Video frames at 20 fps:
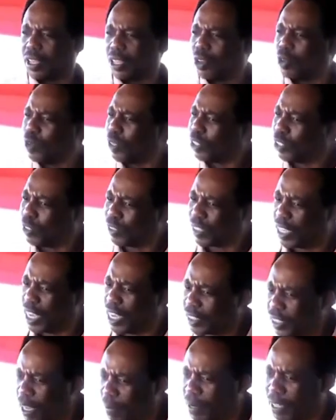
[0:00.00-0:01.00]
You
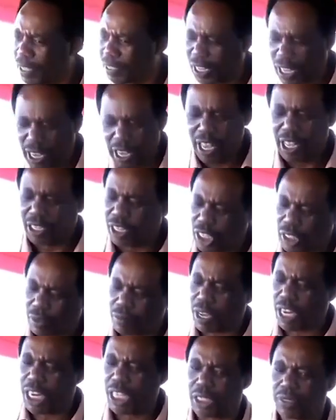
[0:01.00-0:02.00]
see somebody say, this
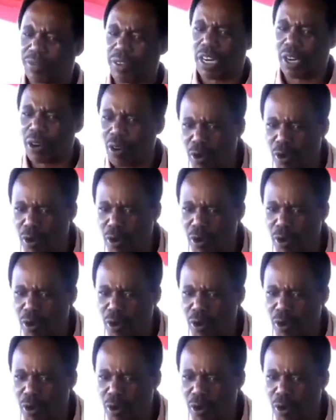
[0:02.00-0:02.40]
man is very